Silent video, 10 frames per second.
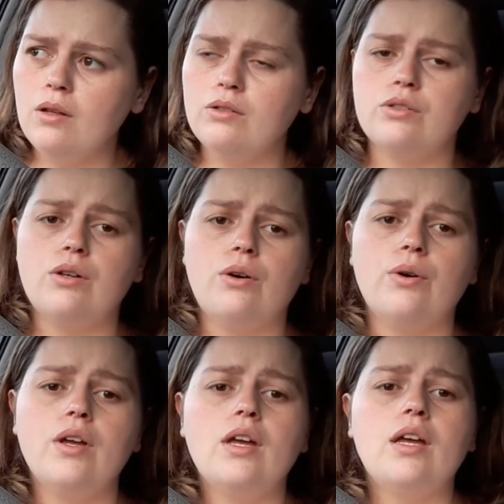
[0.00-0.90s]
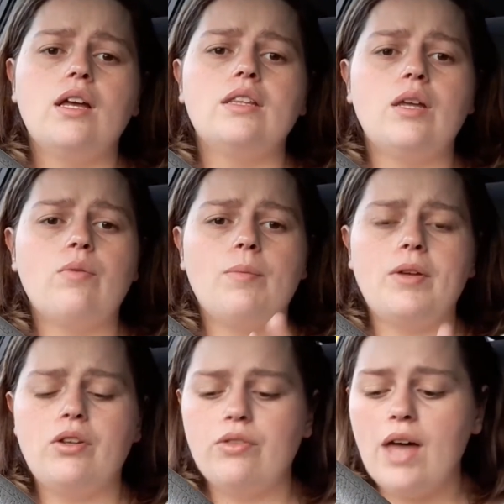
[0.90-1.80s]
So they want
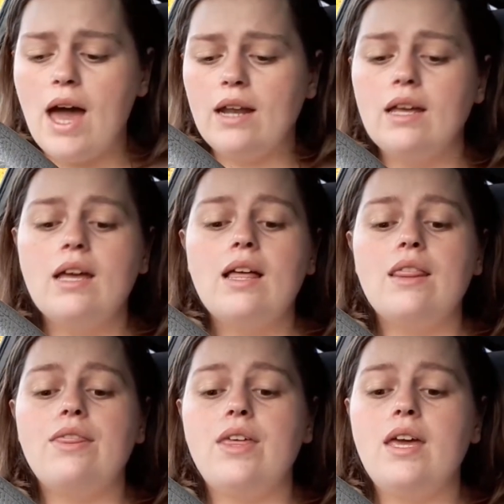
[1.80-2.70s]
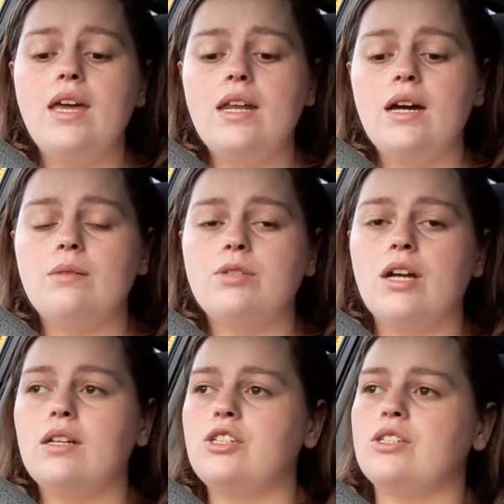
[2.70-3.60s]
me to do that. Then I'm just
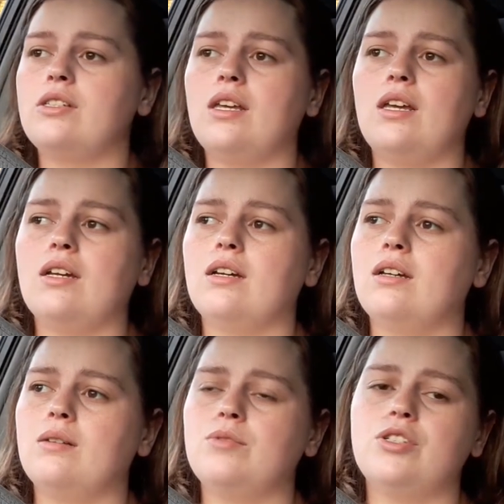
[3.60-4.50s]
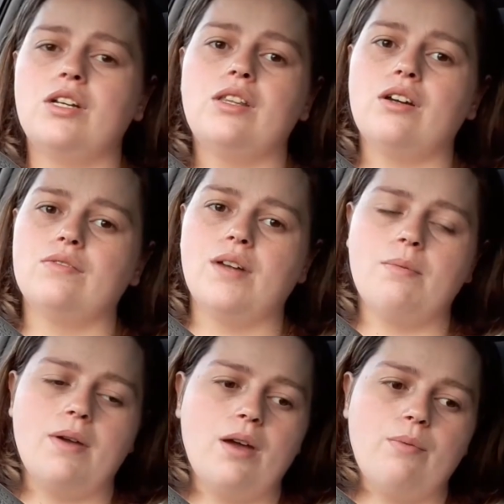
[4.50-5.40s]
trying to think off the top of
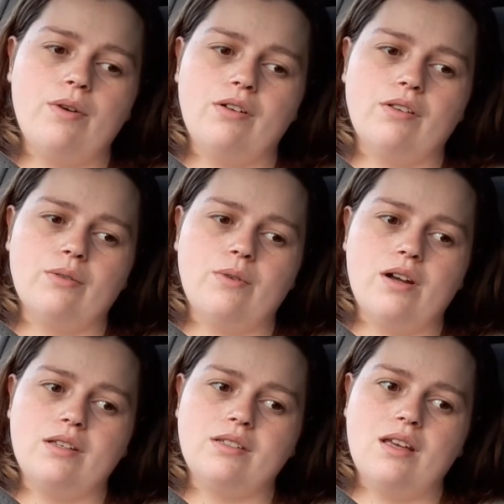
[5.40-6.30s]
my head what all there was.